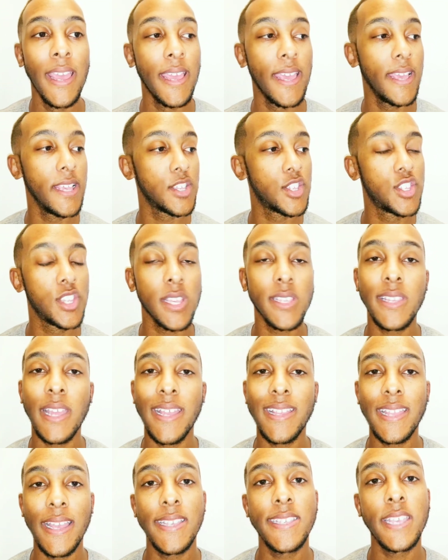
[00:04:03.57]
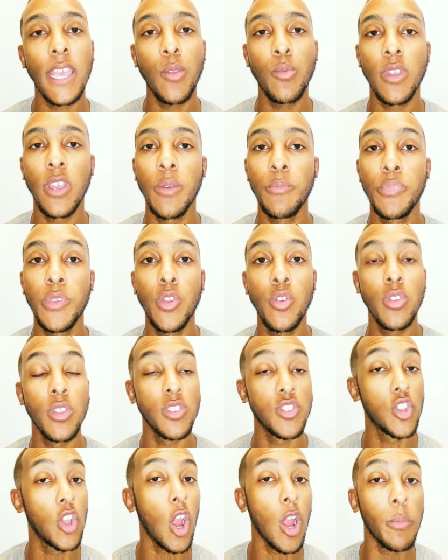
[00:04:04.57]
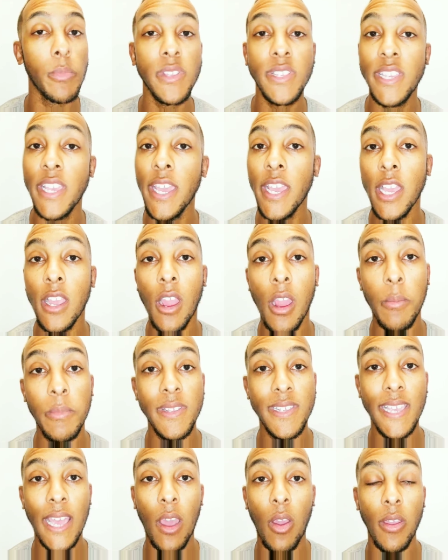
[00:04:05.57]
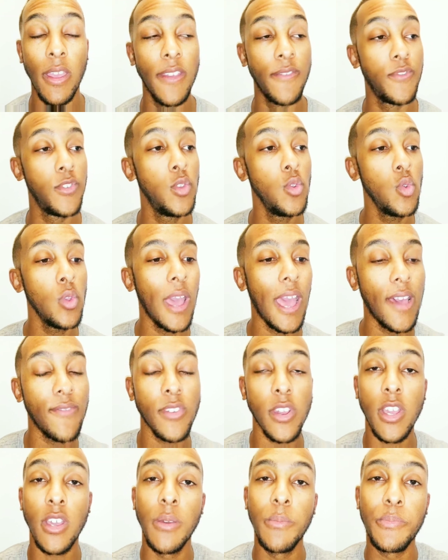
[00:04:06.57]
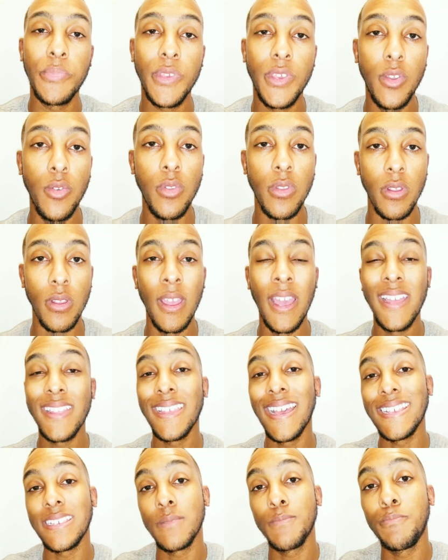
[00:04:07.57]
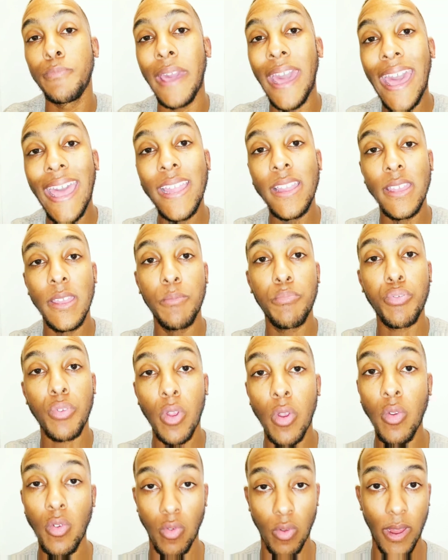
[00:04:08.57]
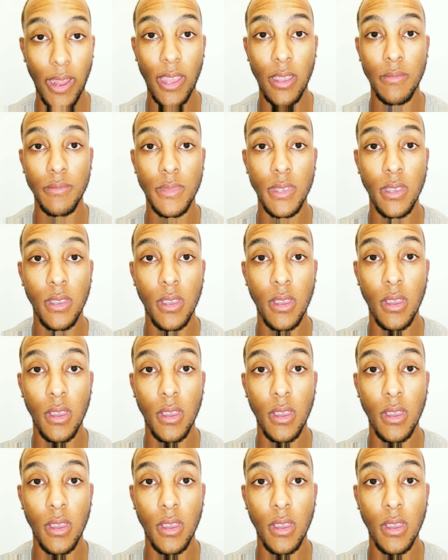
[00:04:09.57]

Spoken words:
It's just like they say with computers, garbage in, garbage out. If you have a computer that's badly programmed,